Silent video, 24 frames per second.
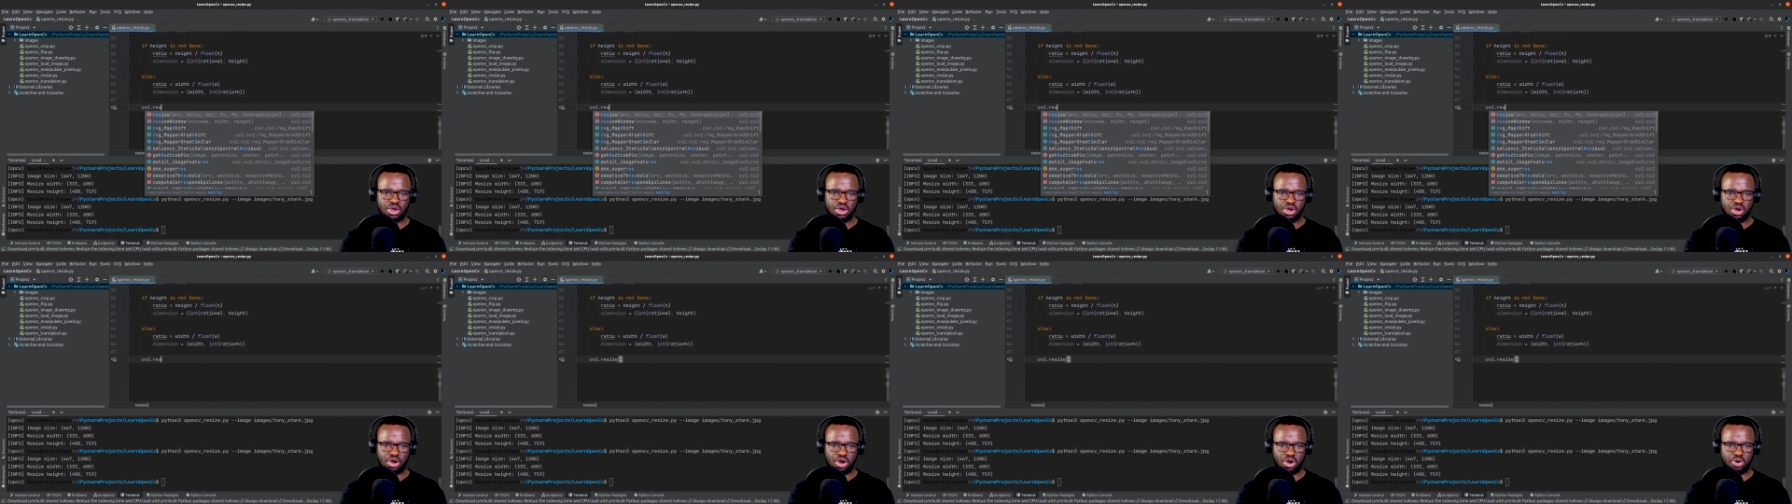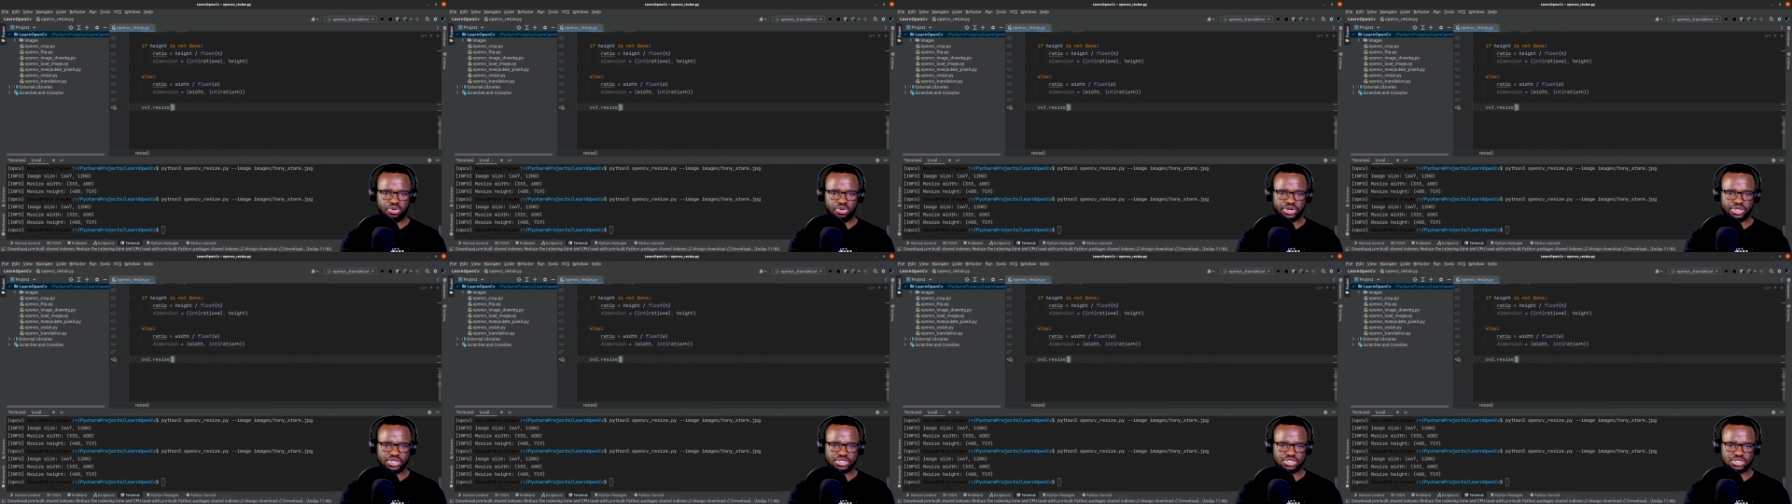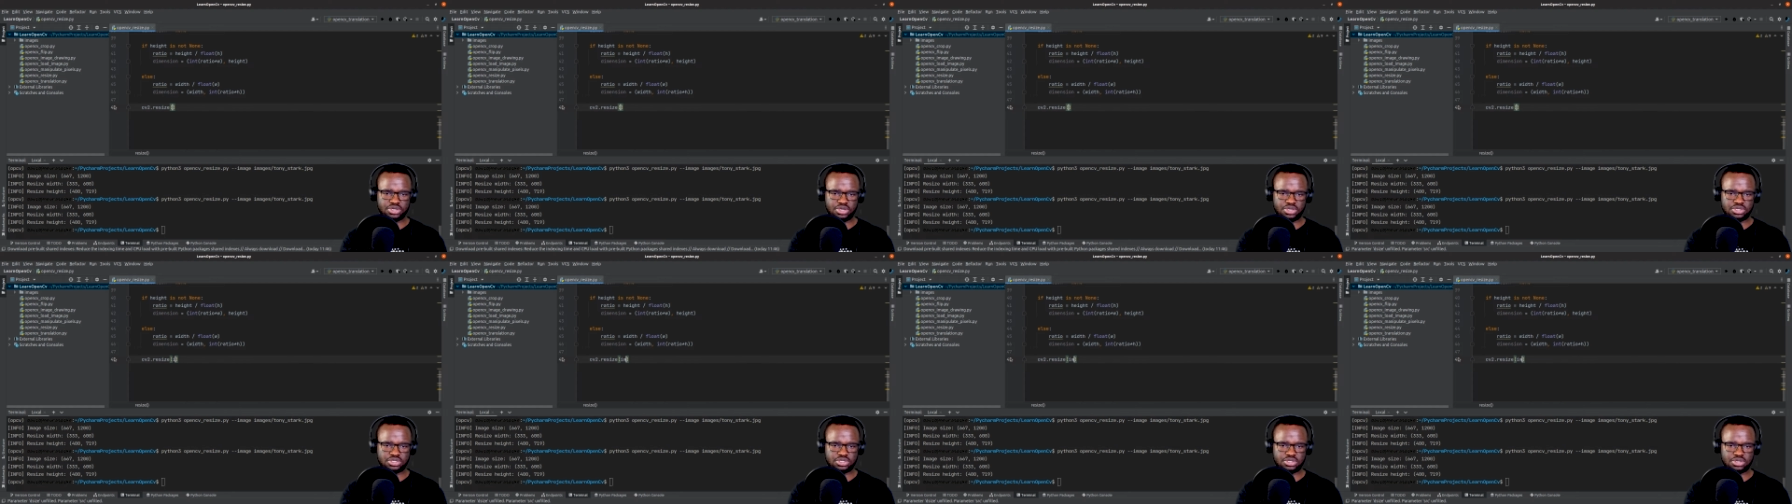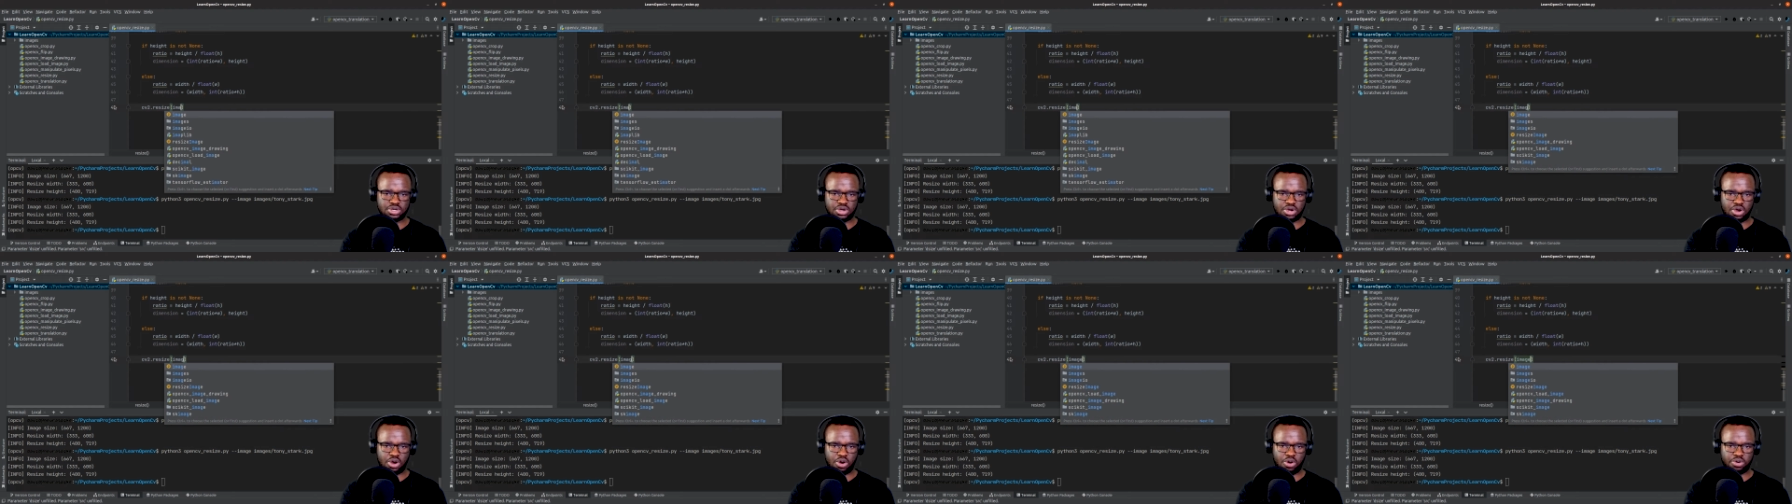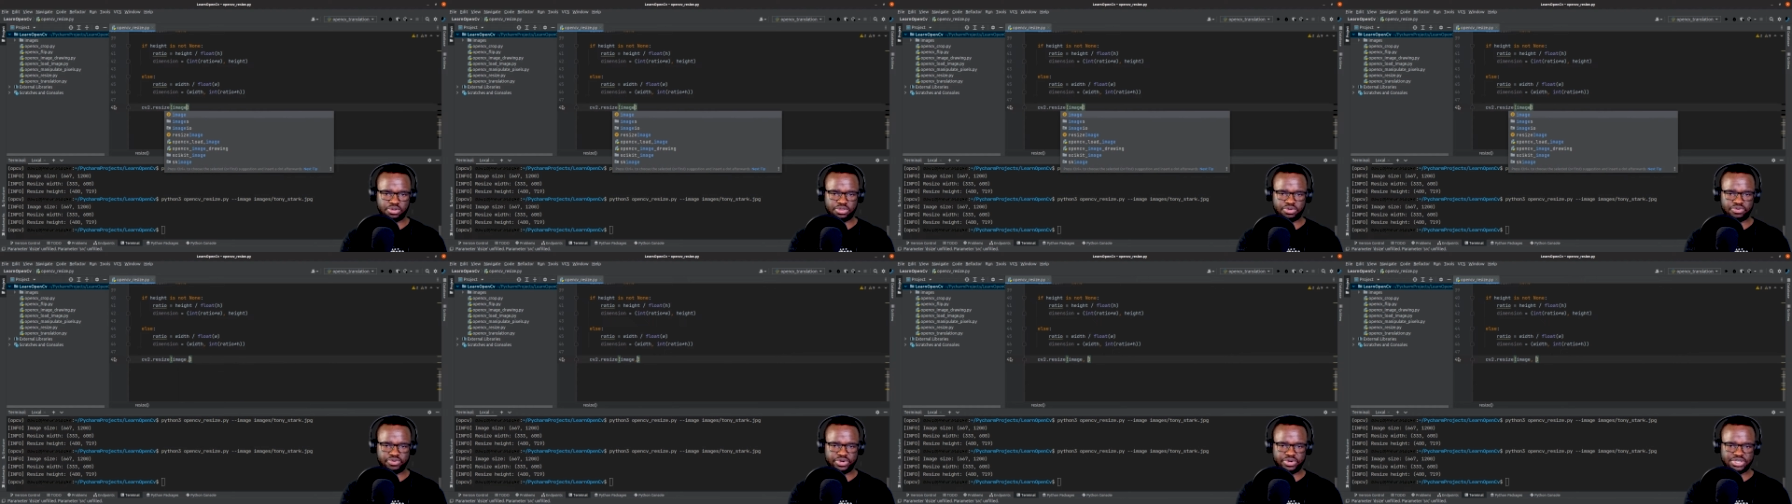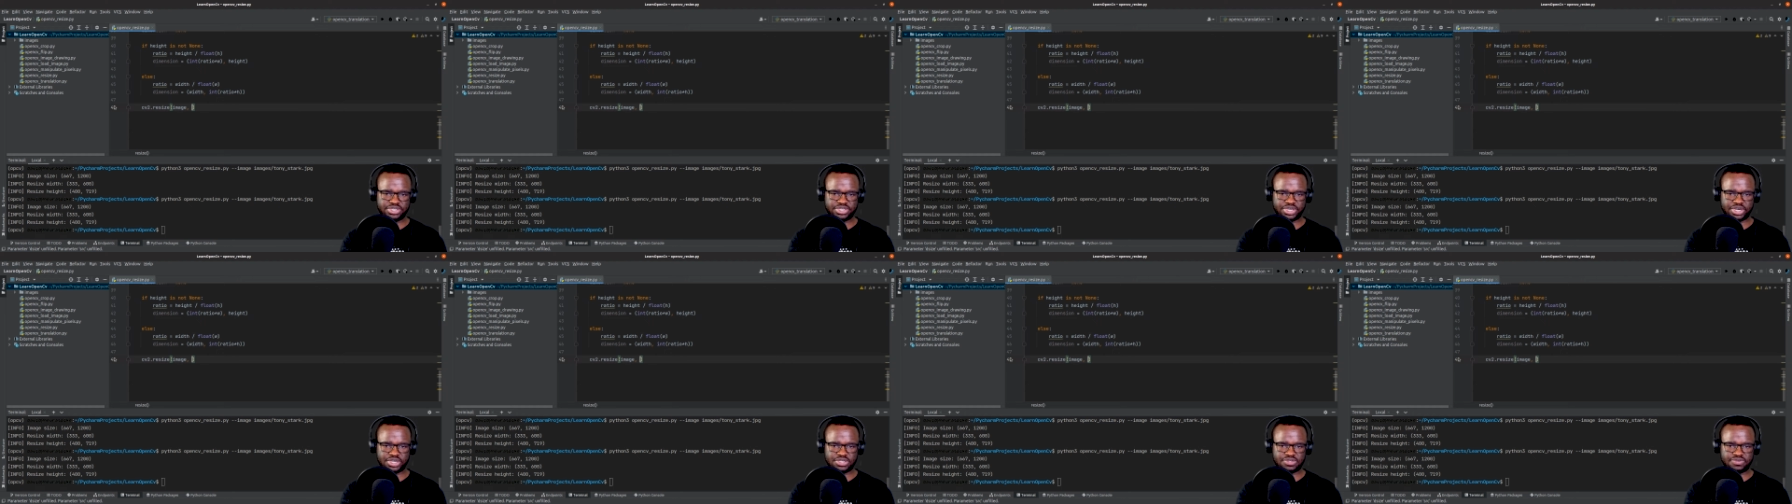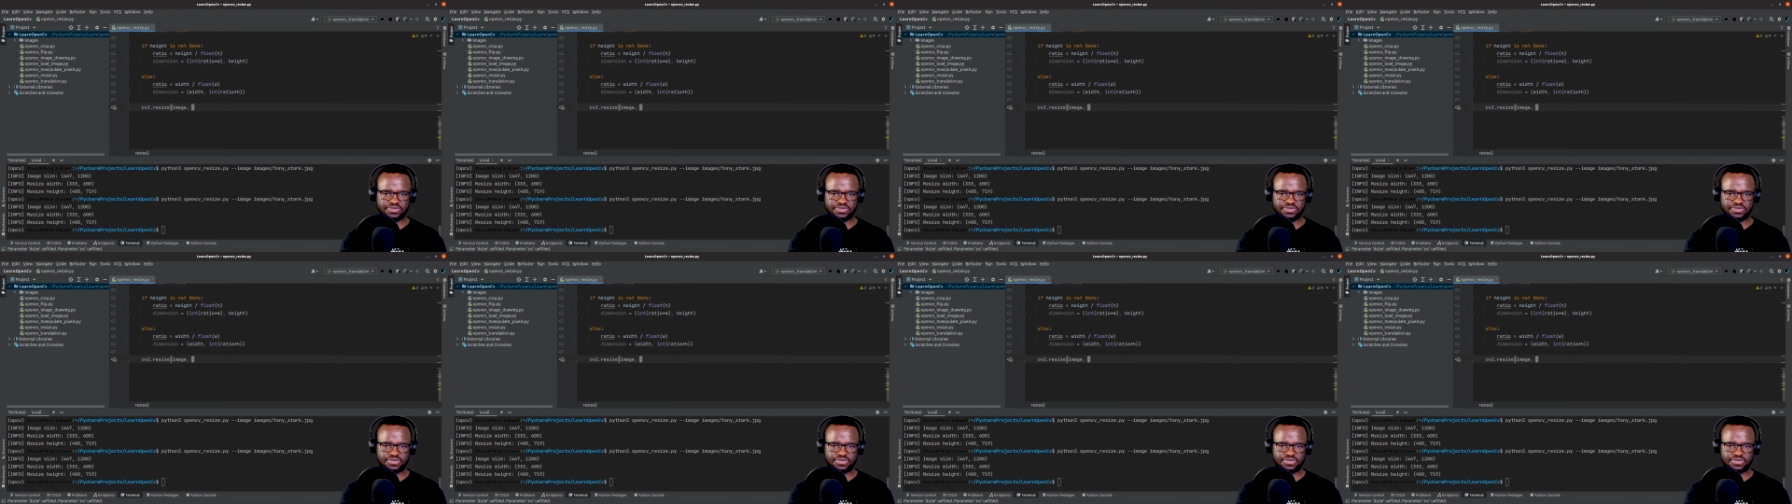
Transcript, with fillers: all we need to is call the resize